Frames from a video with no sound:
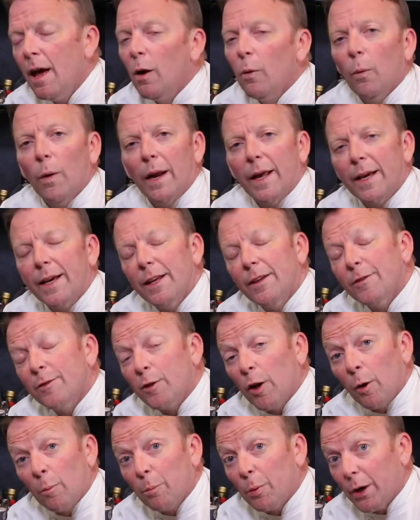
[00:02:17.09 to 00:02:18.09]
When it gets
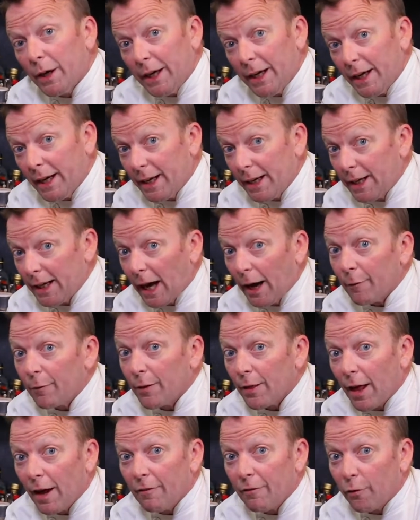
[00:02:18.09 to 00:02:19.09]
done preheating after
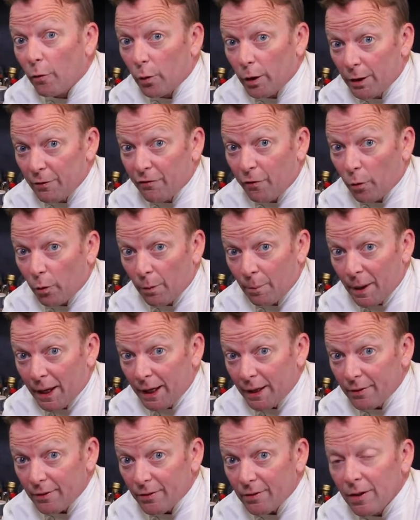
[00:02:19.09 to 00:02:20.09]
that 44
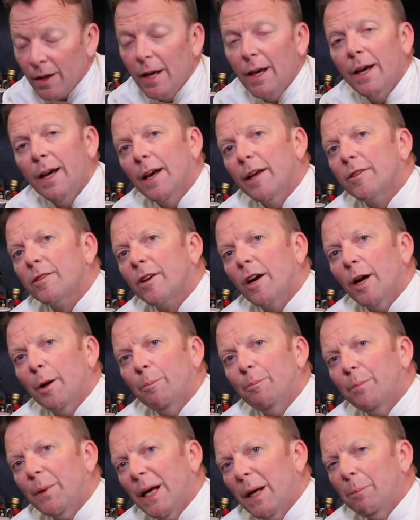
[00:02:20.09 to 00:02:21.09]
minutes, it's going to
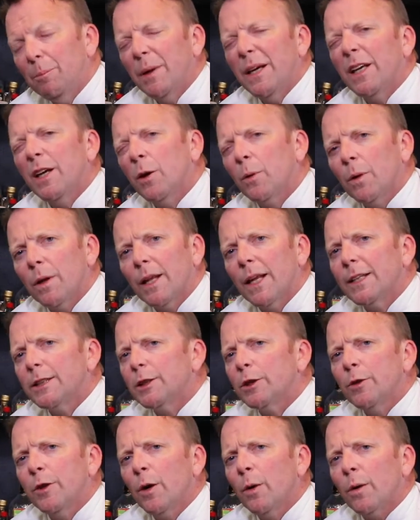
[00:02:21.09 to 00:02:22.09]
beep at you and let
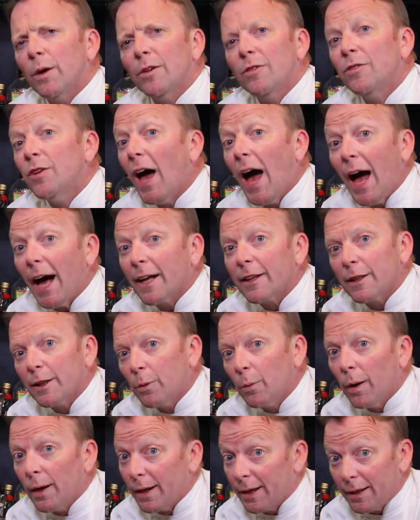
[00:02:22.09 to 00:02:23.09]
you know exactly
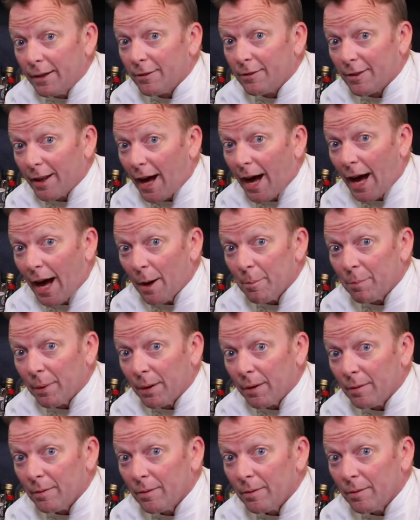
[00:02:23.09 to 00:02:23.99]
what needs to happen.